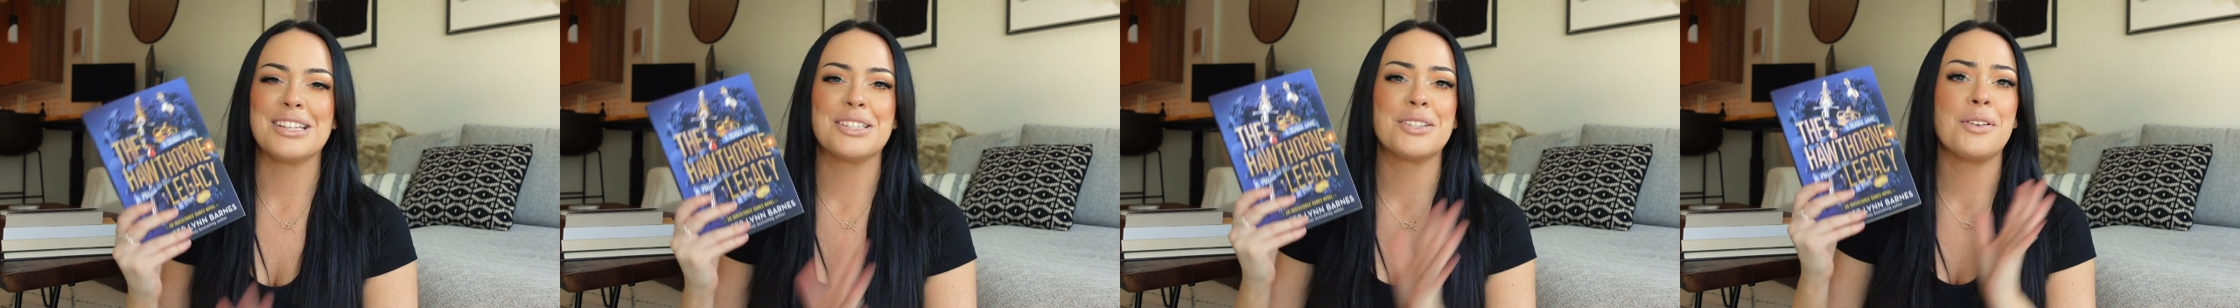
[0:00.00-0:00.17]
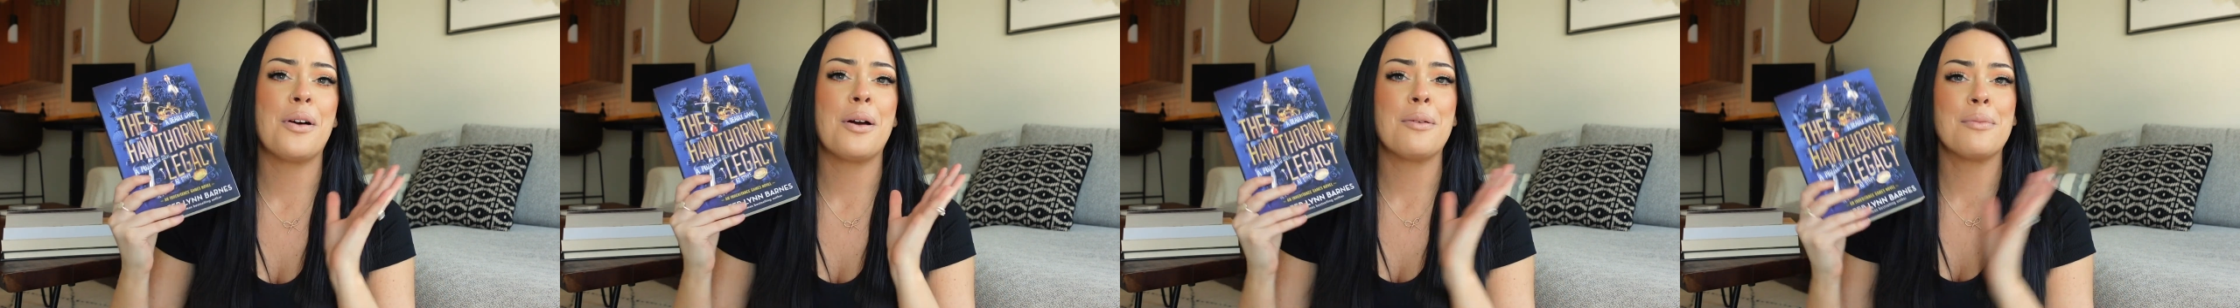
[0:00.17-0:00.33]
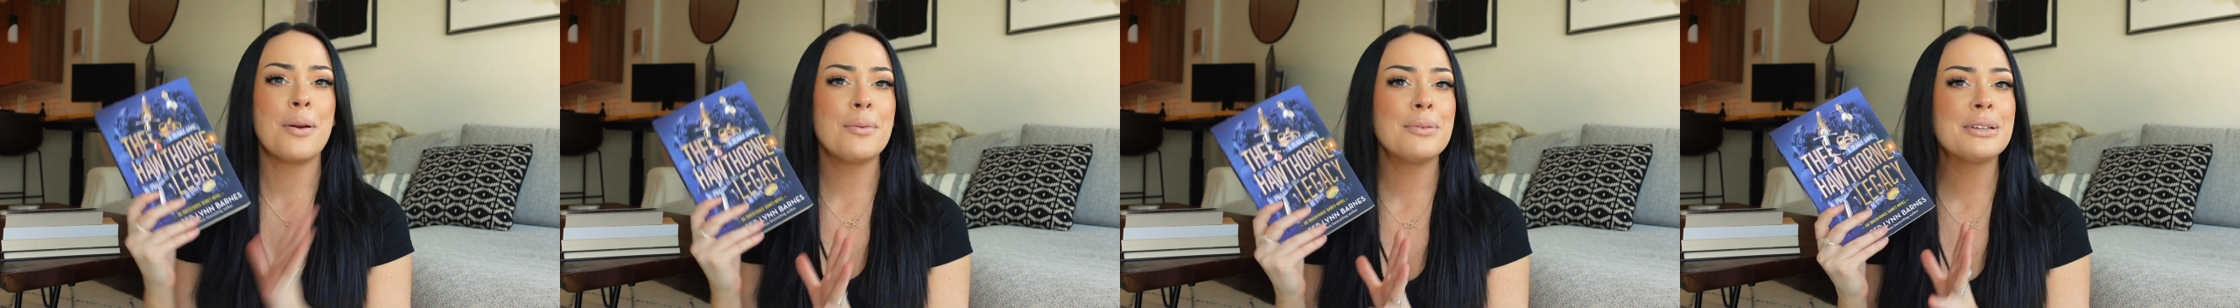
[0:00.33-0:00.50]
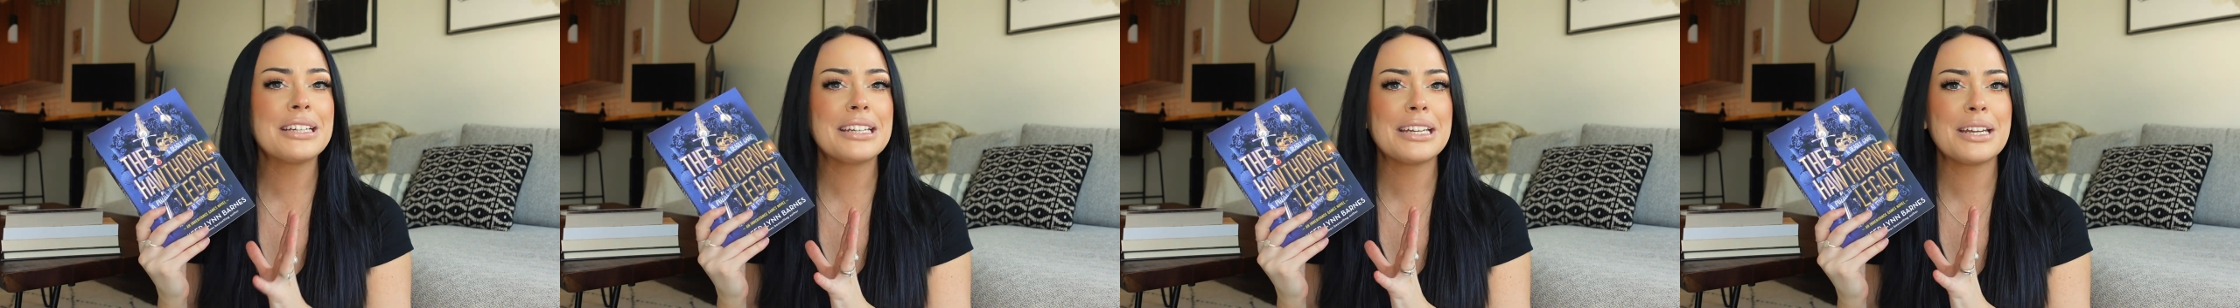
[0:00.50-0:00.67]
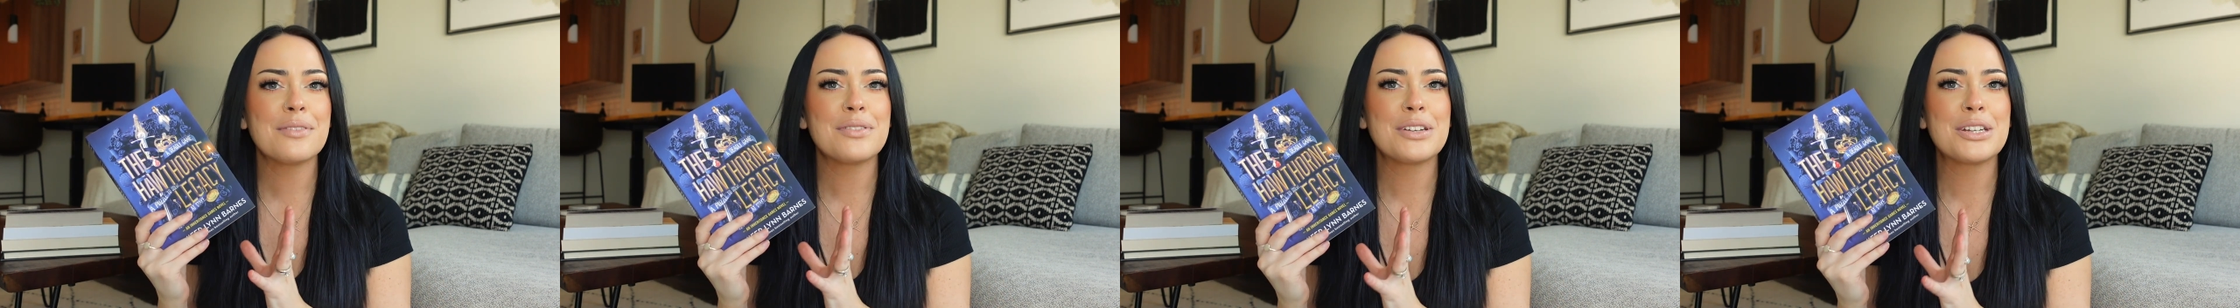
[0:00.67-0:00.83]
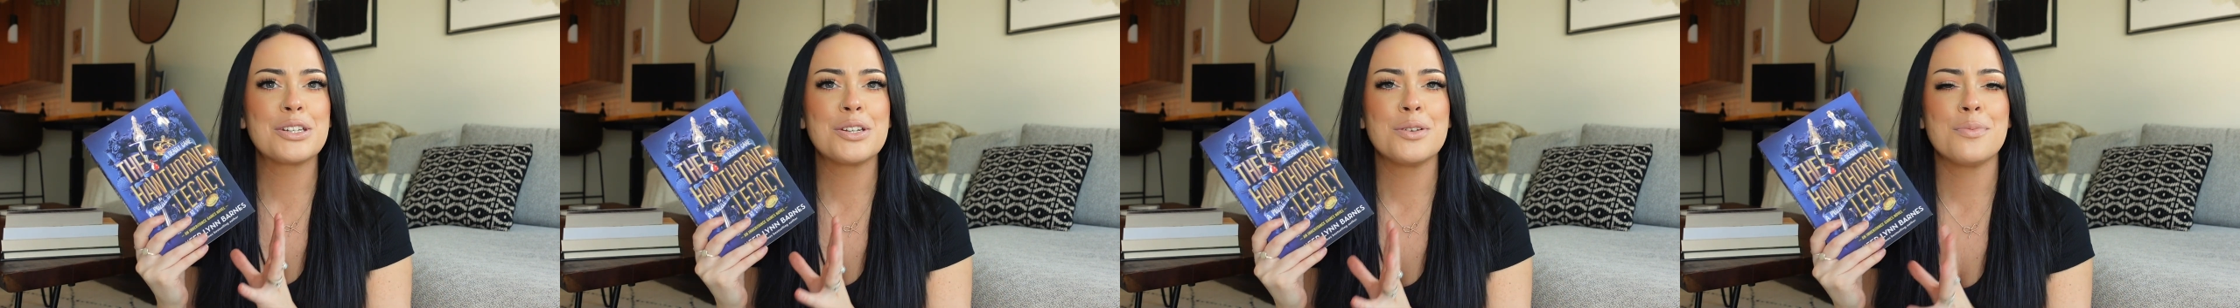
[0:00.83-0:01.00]
So I'm probably gonna
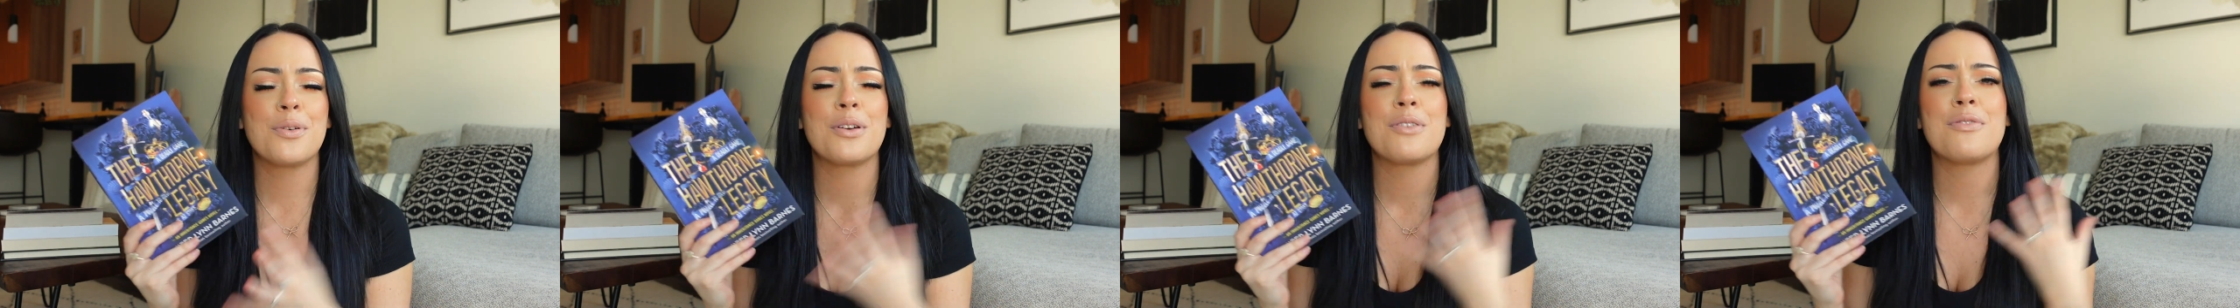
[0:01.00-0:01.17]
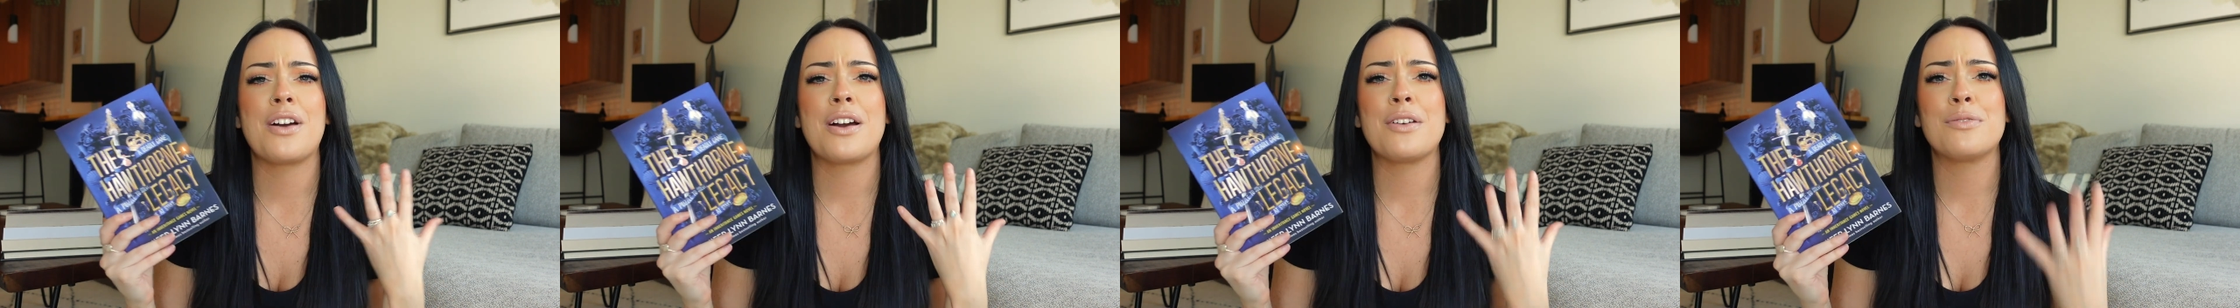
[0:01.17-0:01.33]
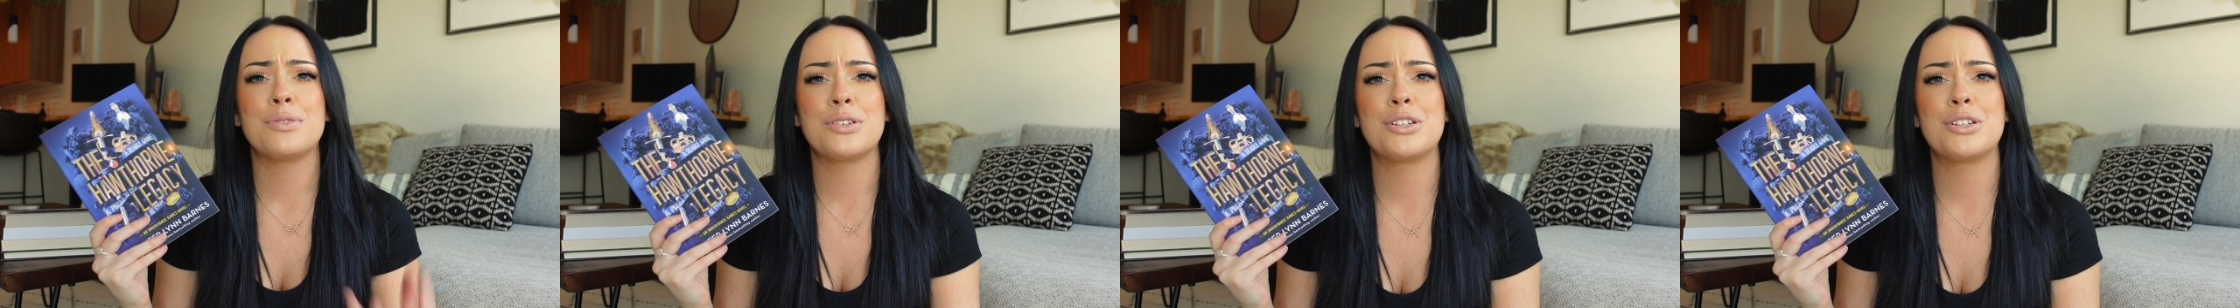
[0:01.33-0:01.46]
give it a 2.5,